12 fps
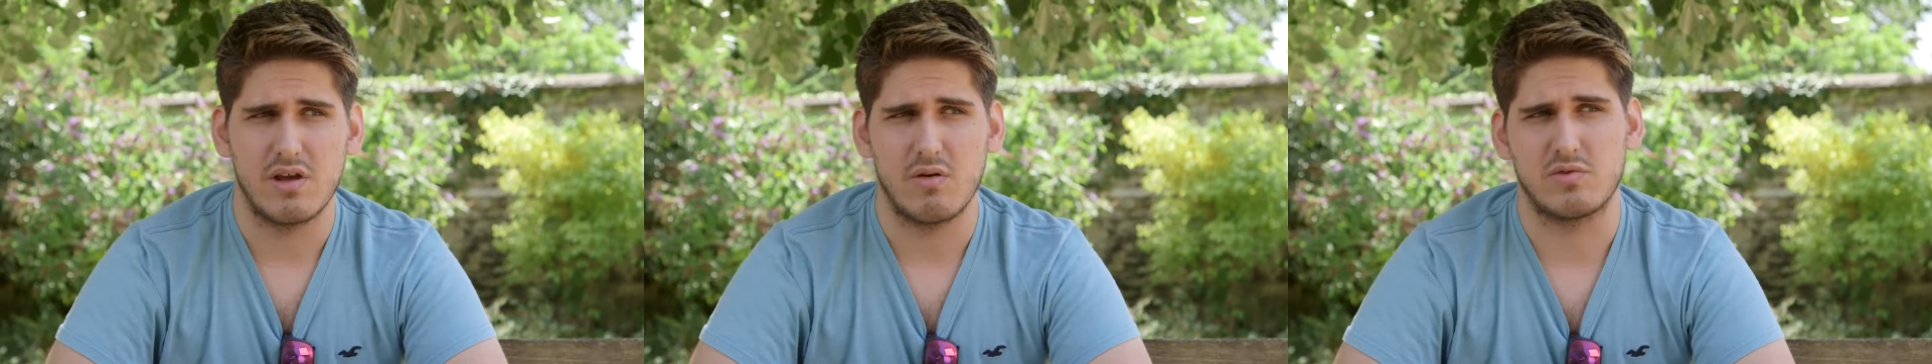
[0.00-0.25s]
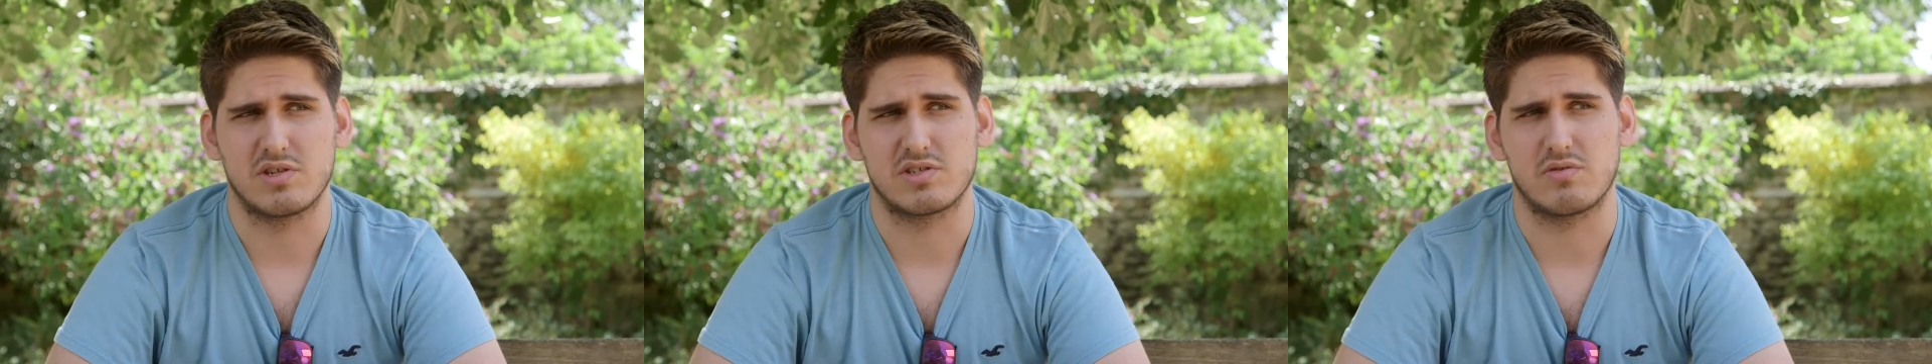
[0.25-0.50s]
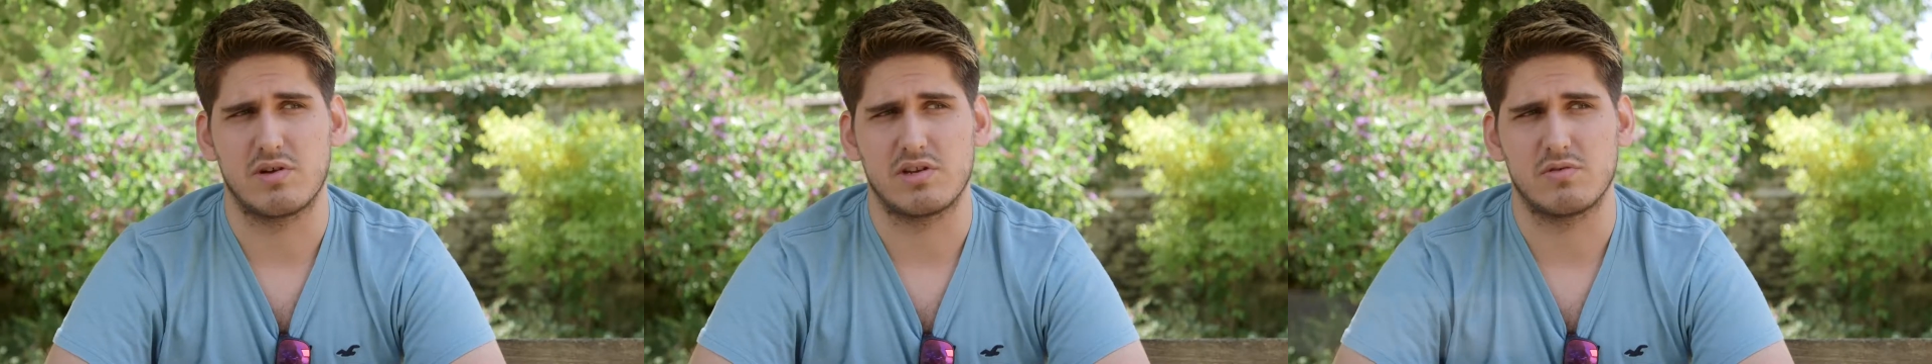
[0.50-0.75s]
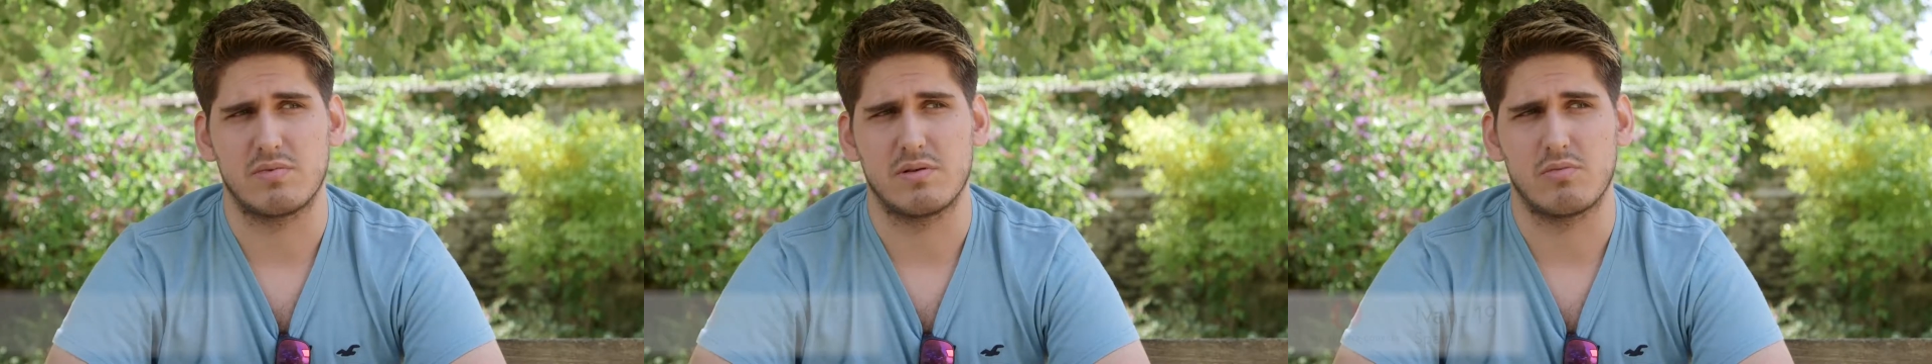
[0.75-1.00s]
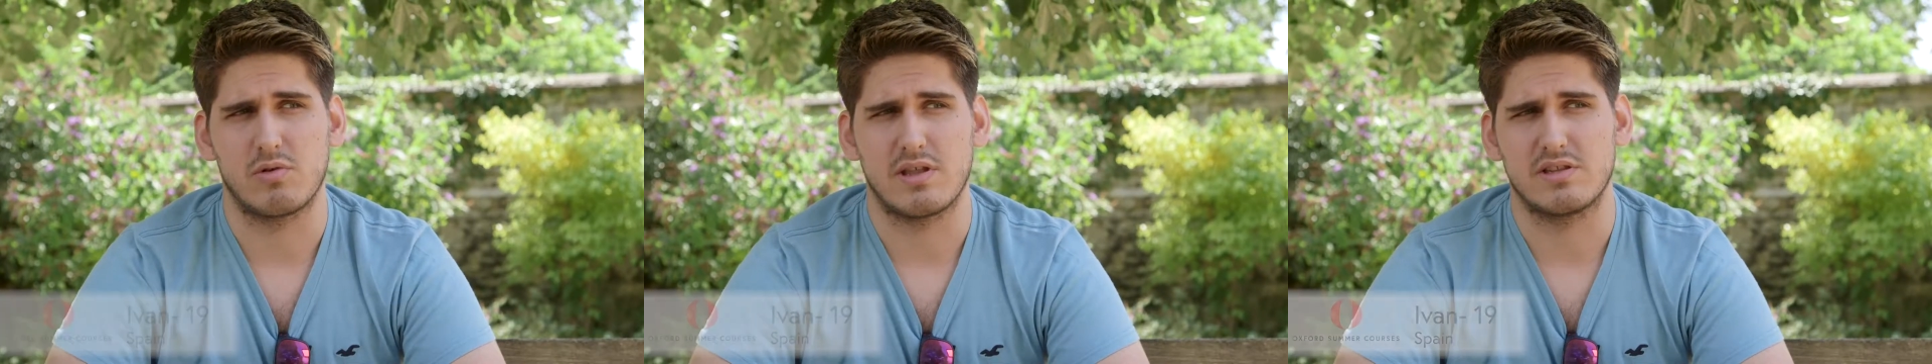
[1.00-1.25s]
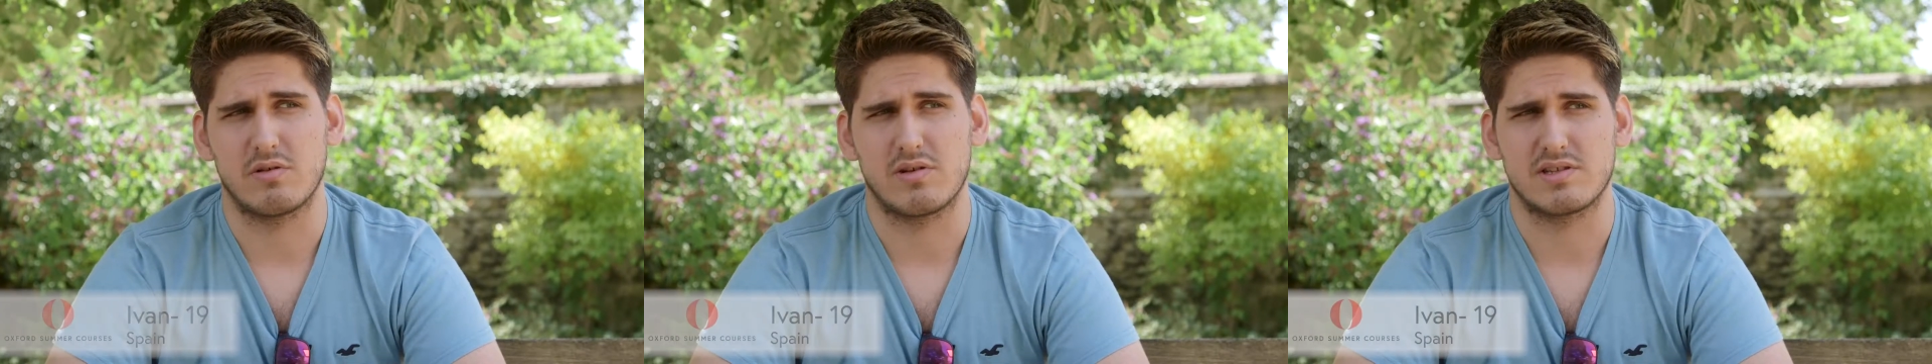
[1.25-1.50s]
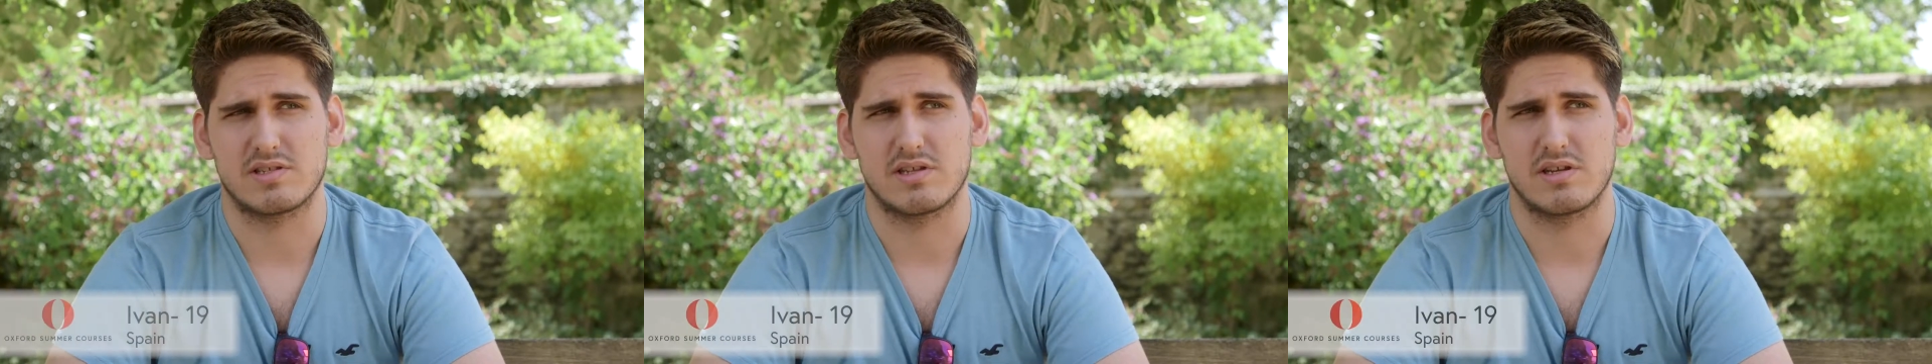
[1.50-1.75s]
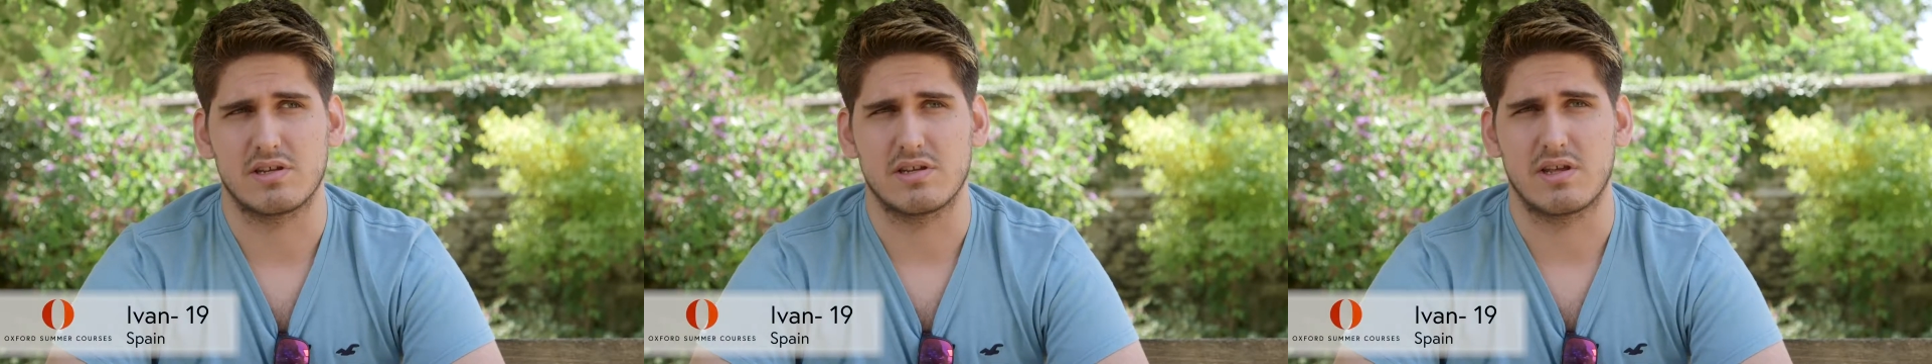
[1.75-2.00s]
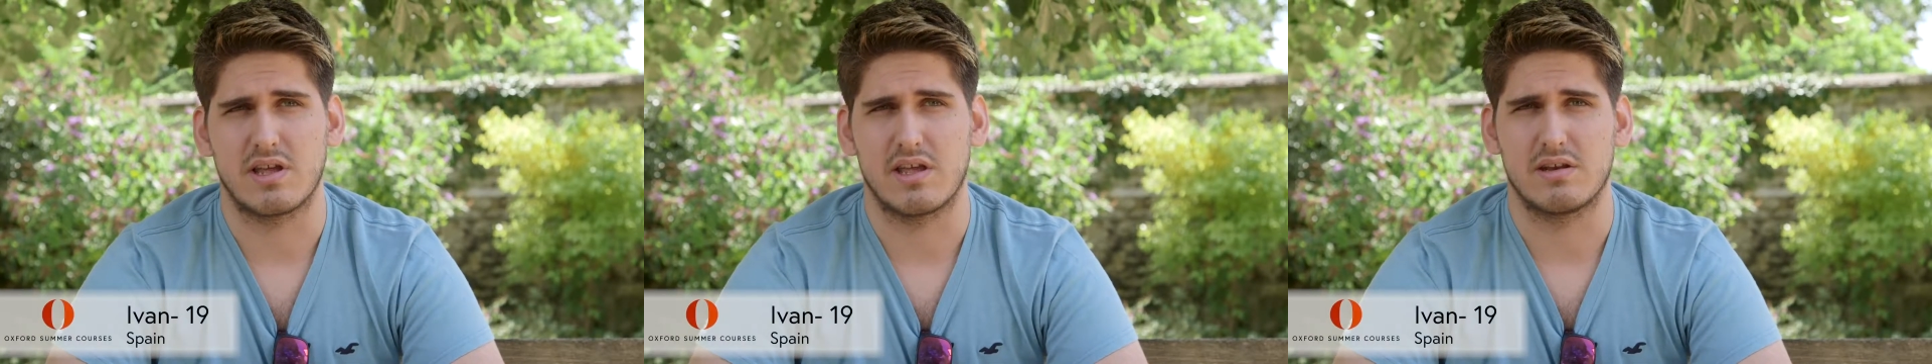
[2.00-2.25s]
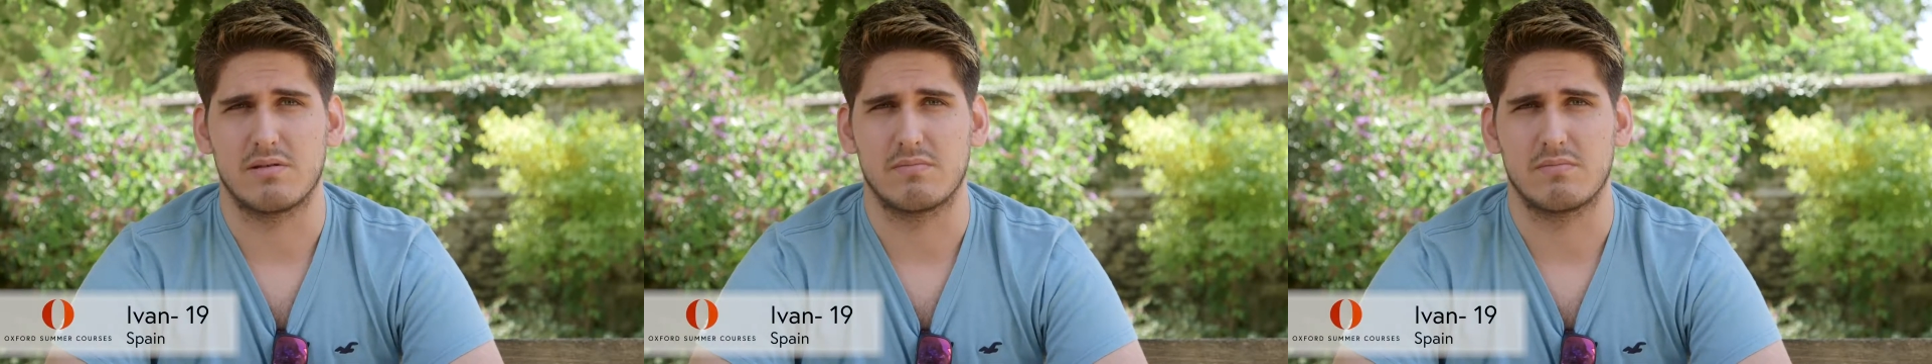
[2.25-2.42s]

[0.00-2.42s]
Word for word: which is going to be really interesting and